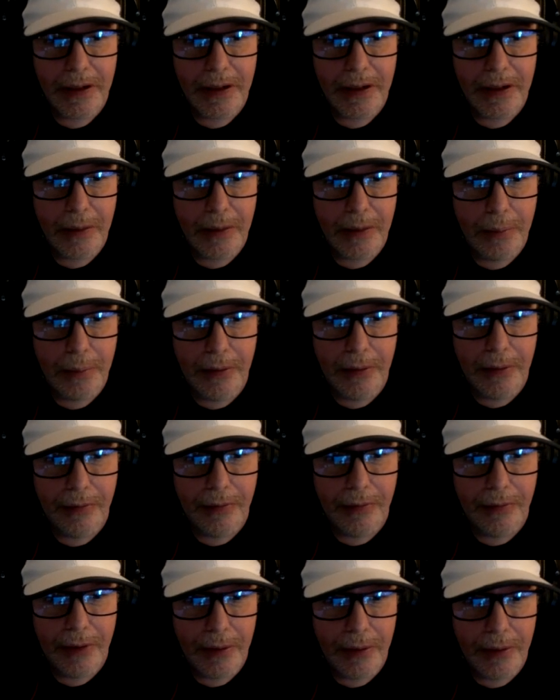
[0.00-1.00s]
And then
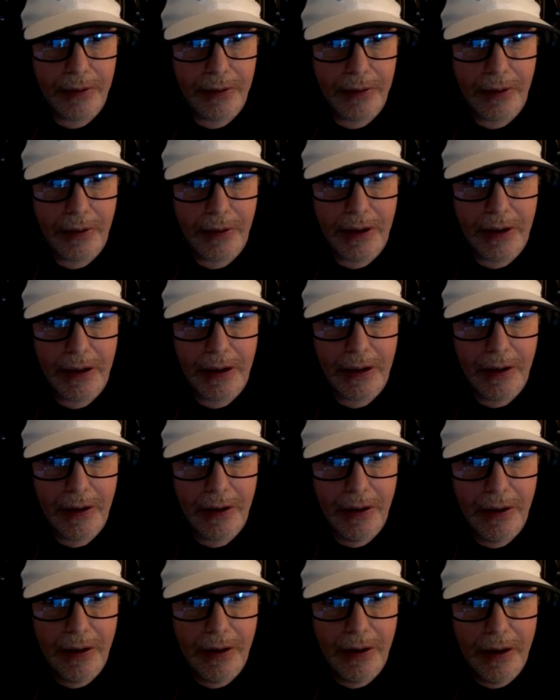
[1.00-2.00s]
poof, it was gone,
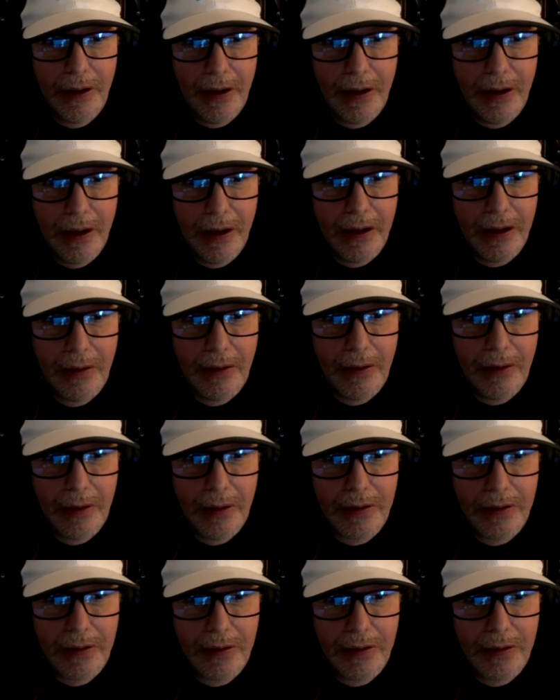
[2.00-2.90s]
and